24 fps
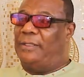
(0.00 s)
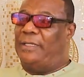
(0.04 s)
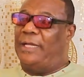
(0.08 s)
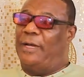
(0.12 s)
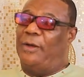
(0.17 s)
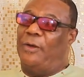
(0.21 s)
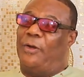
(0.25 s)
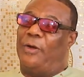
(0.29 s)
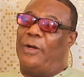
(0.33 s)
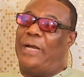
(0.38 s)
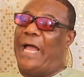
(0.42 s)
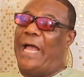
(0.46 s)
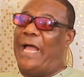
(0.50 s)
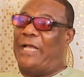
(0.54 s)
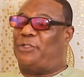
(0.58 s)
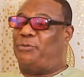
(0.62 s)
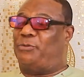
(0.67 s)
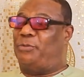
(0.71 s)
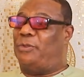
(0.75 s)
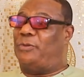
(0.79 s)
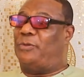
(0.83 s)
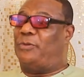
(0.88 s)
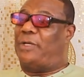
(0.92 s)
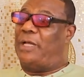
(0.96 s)
the Lord
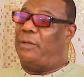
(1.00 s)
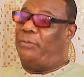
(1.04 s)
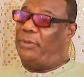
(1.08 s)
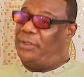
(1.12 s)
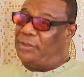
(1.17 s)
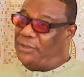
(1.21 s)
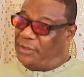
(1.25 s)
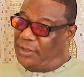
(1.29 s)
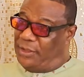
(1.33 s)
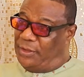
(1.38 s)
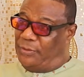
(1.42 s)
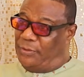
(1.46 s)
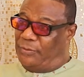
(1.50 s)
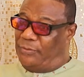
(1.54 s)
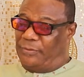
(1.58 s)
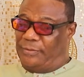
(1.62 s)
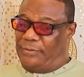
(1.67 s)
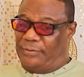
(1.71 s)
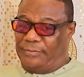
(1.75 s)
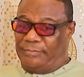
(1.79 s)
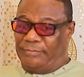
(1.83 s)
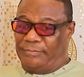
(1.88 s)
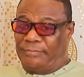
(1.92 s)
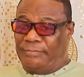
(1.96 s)
asked me to come and see you.
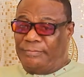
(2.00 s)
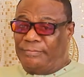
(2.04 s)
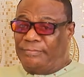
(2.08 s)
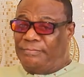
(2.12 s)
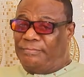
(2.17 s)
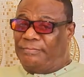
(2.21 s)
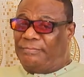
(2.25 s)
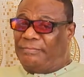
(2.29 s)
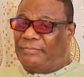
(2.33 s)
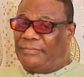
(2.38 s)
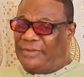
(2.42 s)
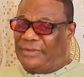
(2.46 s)
Mm.